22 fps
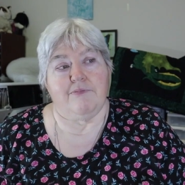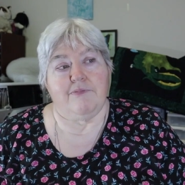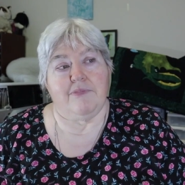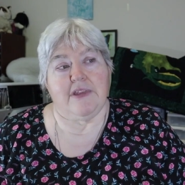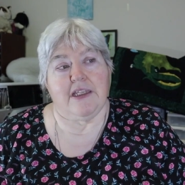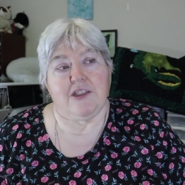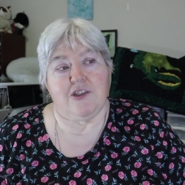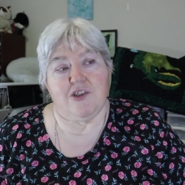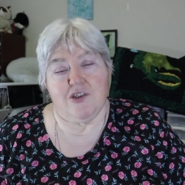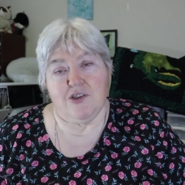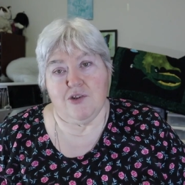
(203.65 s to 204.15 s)

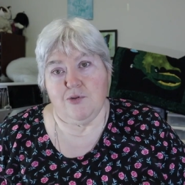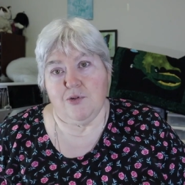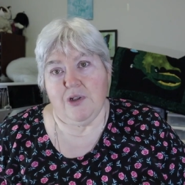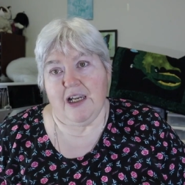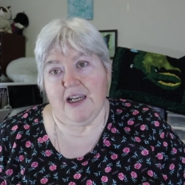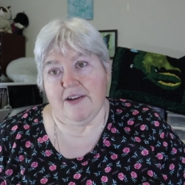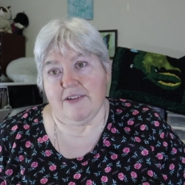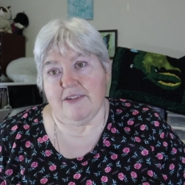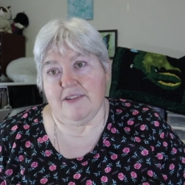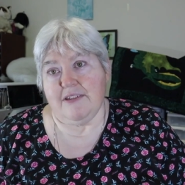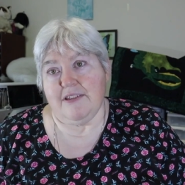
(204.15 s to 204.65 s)
They did
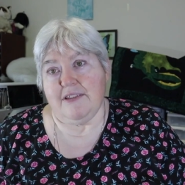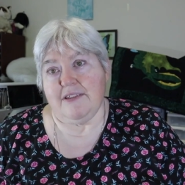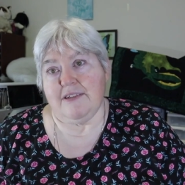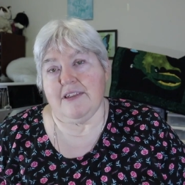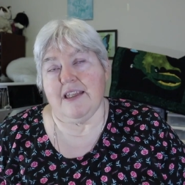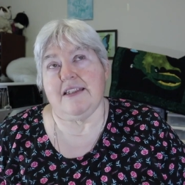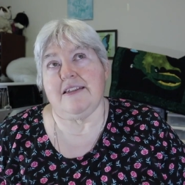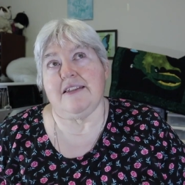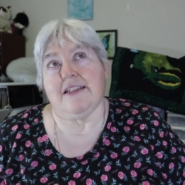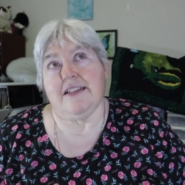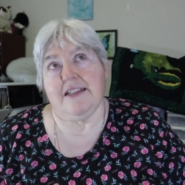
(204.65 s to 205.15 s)

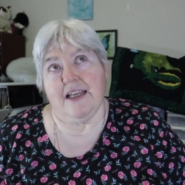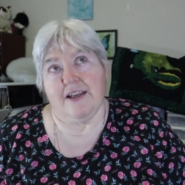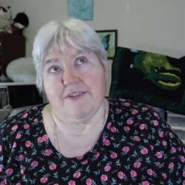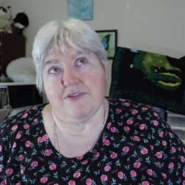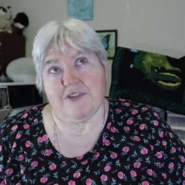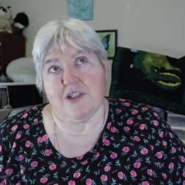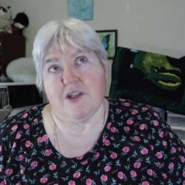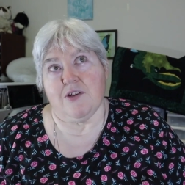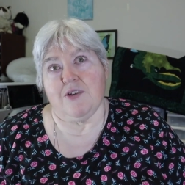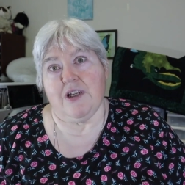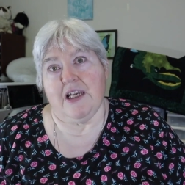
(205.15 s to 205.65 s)
have to go